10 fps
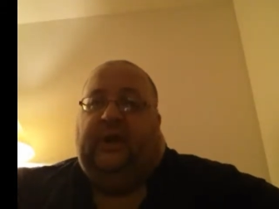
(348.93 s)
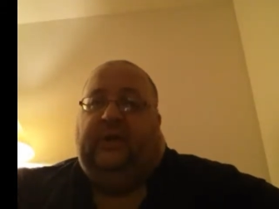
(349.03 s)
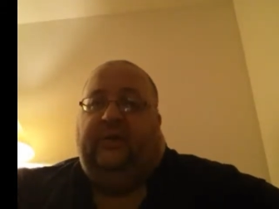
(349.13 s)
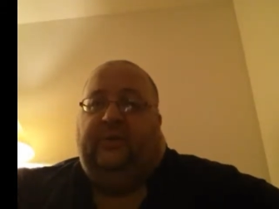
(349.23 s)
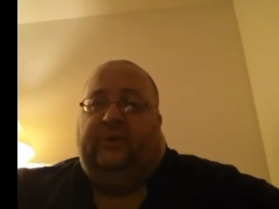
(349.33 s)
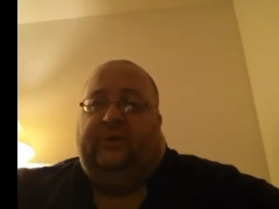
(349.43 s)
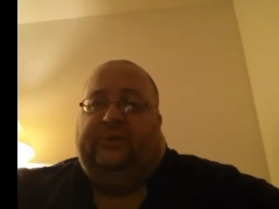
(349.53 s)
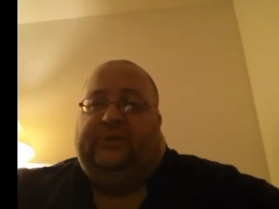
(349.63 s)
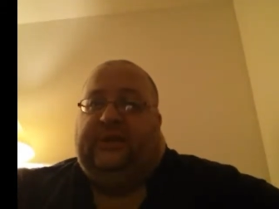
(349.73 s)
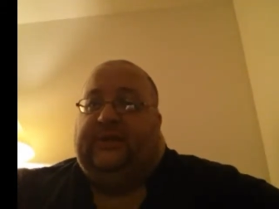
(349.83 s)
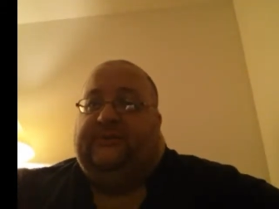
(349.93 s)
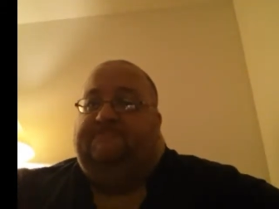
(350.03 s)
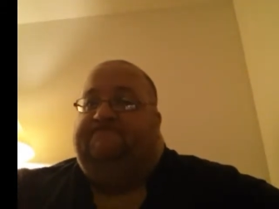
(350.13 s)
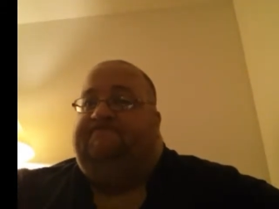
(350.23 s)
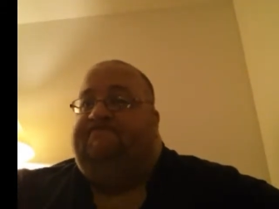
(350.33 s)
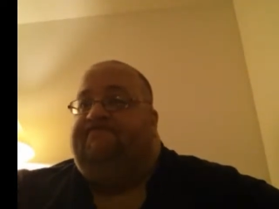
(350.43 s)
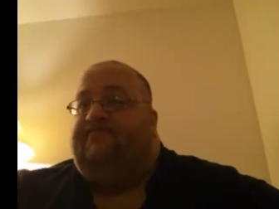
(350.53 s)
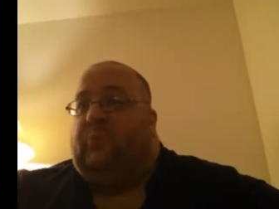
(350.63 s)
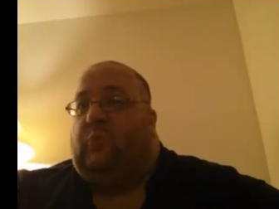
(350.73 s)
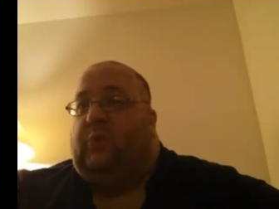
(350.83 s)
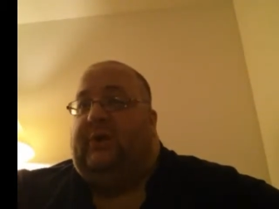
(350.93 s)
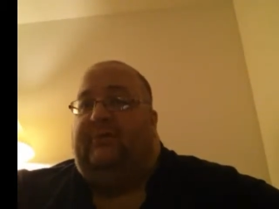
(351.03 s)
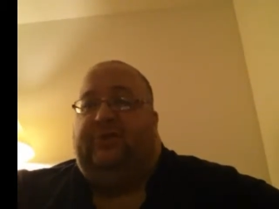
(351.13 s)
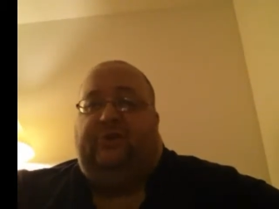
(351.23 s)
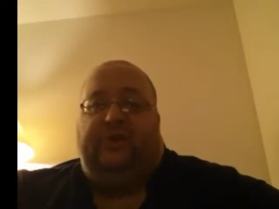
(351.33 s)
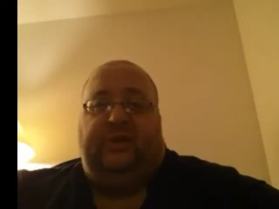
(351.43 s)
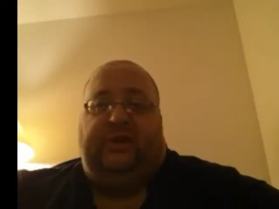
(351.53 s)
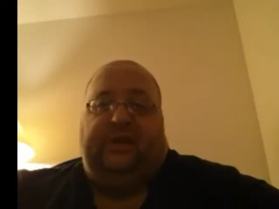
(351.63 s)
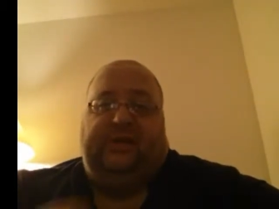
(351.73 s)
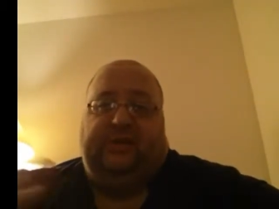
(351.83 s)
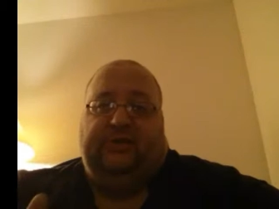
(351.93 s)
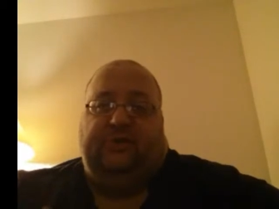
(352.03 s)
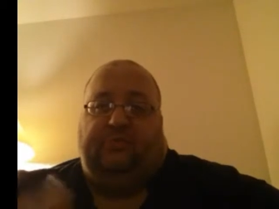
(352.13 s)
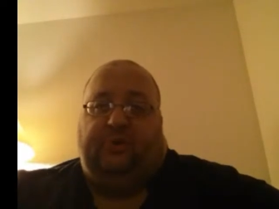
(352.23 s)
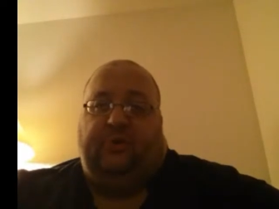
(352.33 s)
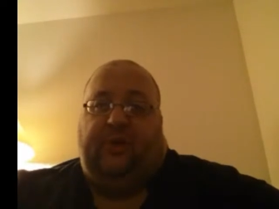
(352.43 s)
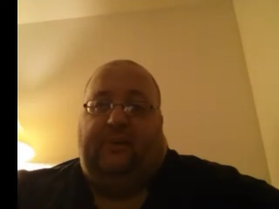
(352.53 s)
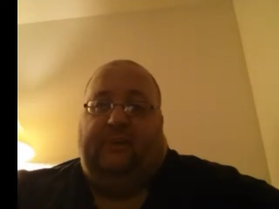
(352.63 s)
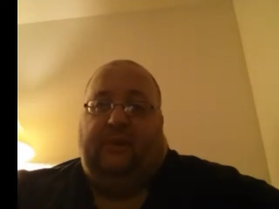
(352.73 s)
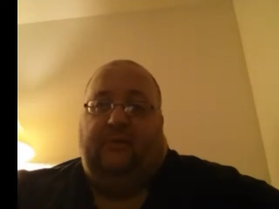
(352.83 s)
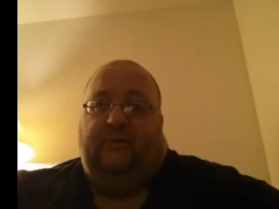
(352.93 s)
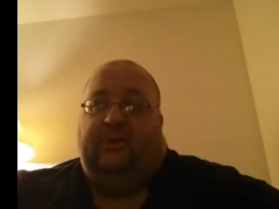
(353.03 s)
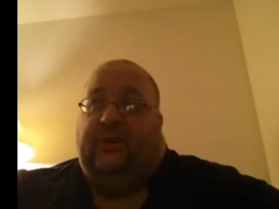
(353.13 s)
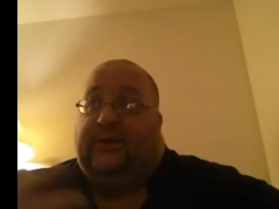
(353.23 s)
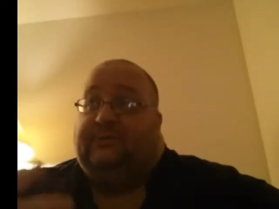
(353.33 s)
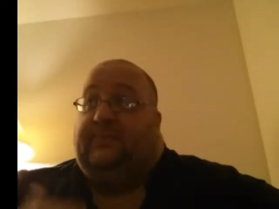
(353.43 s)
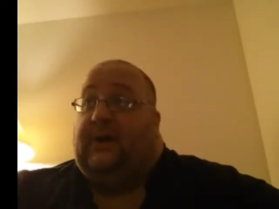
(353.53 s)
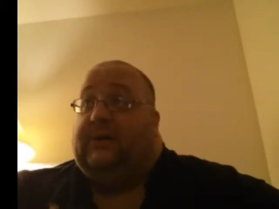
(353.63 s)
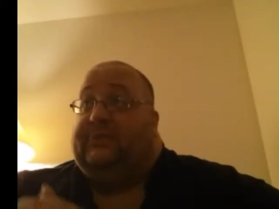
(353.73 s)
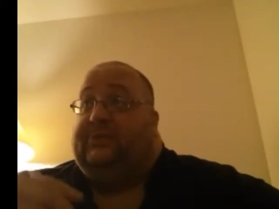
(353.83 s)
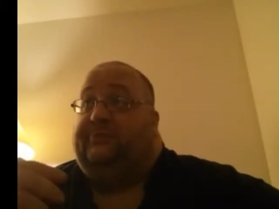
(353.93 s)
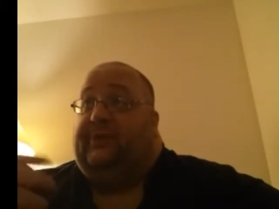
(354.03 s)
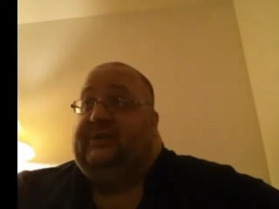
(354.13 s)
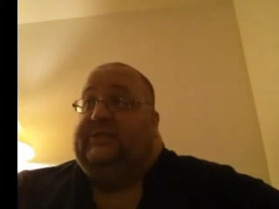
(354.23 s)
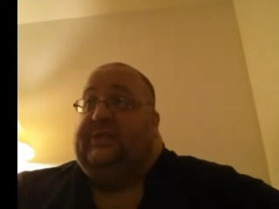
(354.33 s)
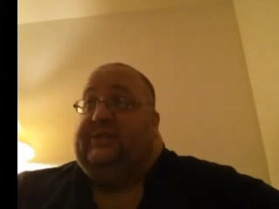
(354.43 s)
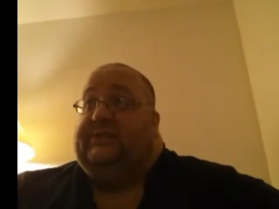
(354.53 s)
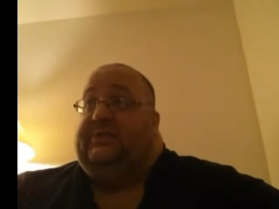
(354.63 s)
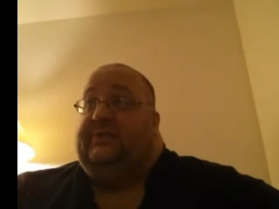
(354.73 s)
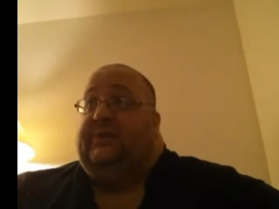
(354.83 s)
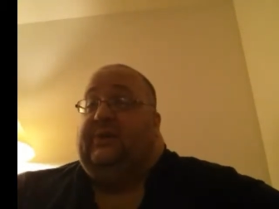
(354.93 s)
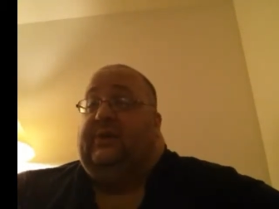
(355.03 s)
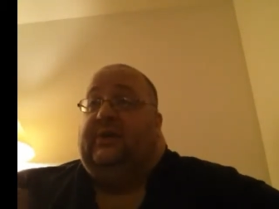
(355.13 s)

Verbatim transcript: In other words, um, whatever you can get digital programming on your Xbox, your PlayStation,